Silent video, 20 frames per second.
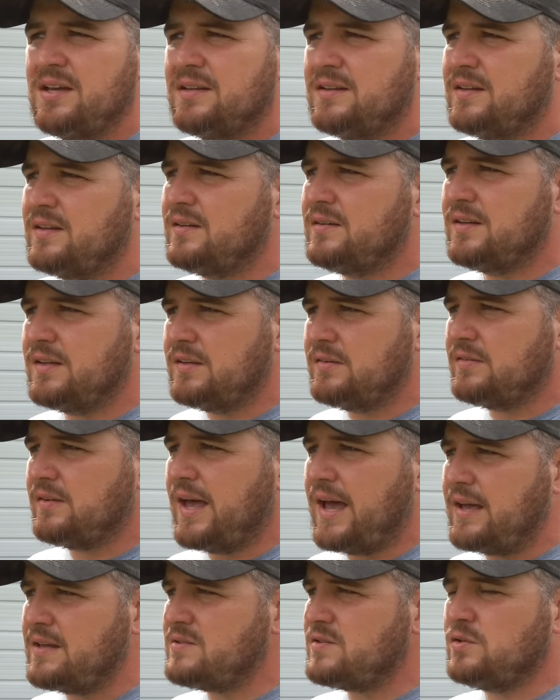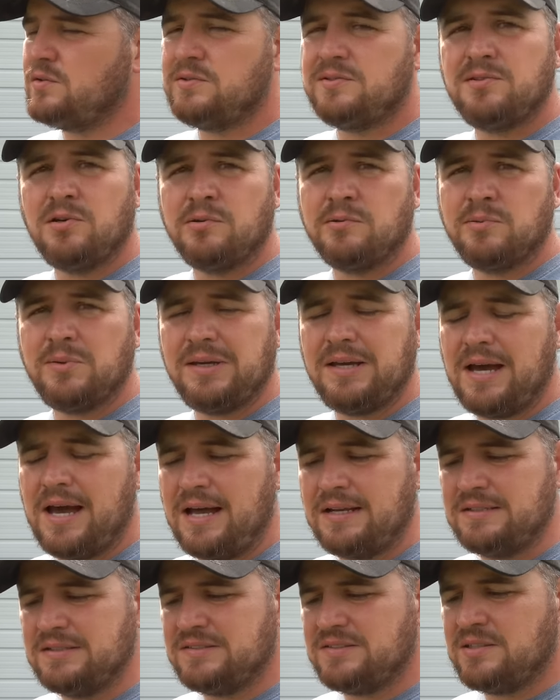These last two storms we
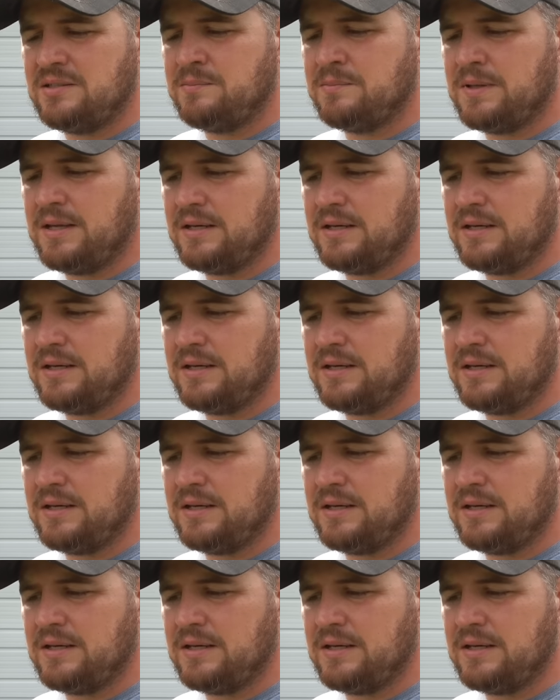got just seemed